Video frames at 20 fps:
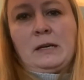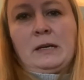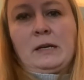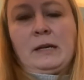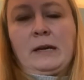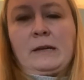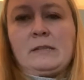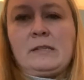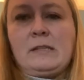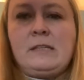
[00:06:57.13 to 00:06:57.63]

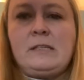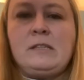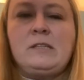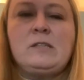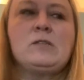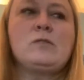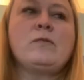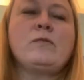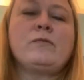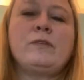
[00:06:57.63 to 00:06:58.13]
yes, this is the
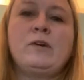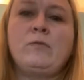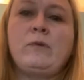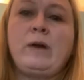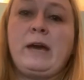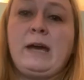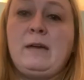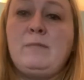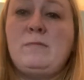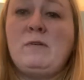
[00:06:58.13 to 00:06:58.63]
sort of thing we're
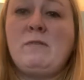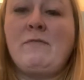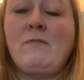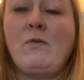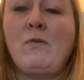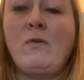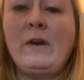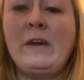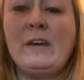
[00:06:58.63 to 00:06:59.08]
aiming for.